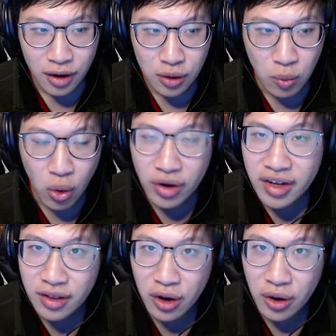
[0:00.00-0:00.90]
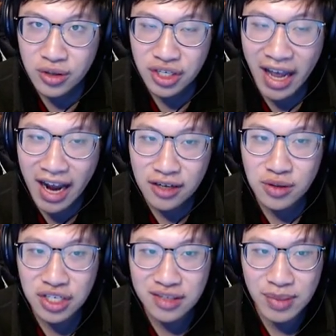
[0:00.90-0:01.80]
Warding though should actually
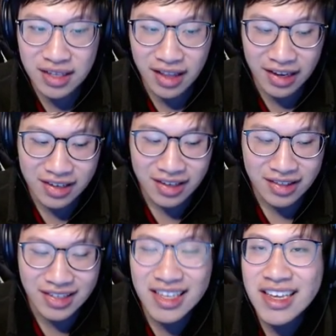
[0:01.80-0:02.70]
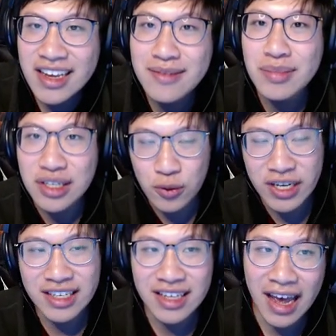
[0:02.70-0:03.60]
just be like this
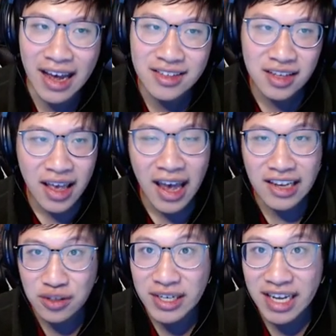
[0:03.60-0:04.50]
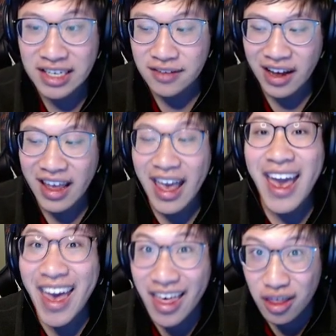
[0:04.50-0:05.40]
in-between task as you identify
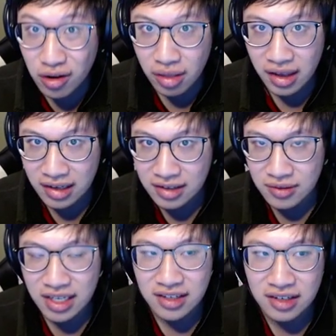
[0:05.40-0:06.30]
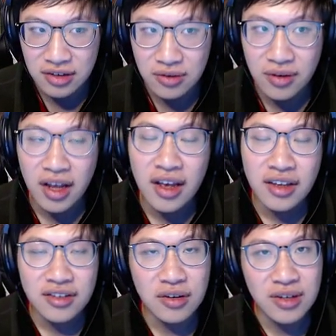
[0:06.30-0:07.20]
other things you need to do.
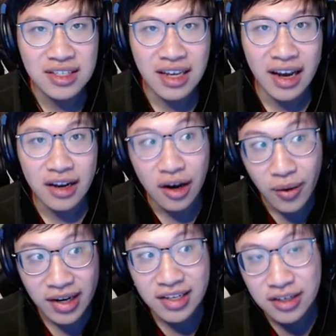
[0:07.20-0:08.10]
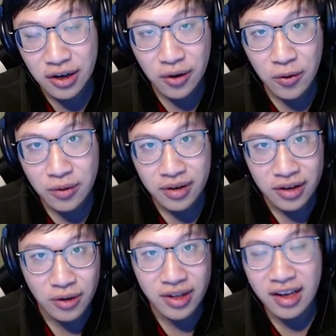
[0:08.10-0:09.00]
So you decide, oh, I need to go
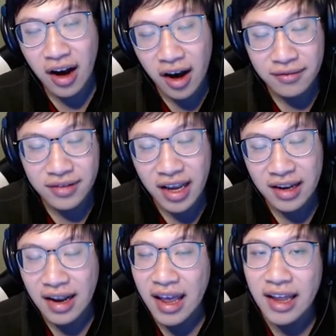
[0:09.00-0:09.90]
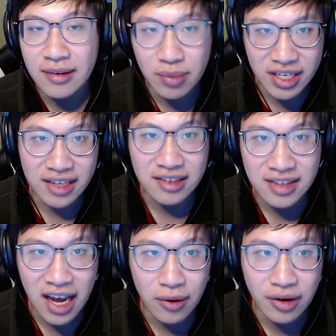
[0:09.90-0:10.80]
go to the off lane and protect this
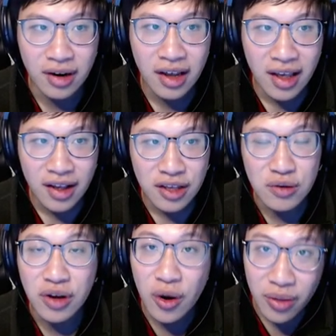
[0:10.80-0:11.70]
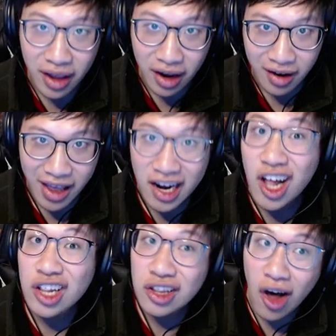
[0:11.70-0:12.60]
tower. You go there, and
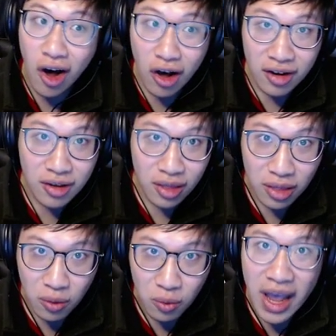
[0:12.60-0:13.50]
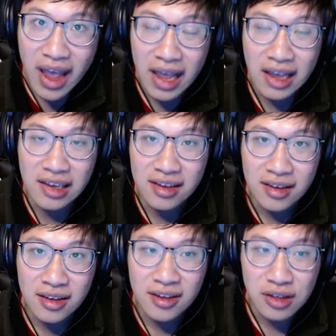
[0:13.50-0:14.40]
along the way,
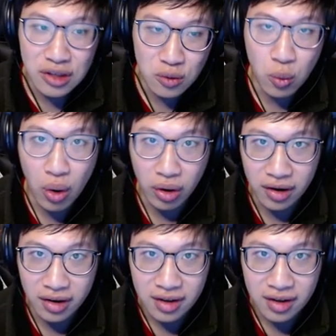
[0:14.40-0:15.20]
you ward.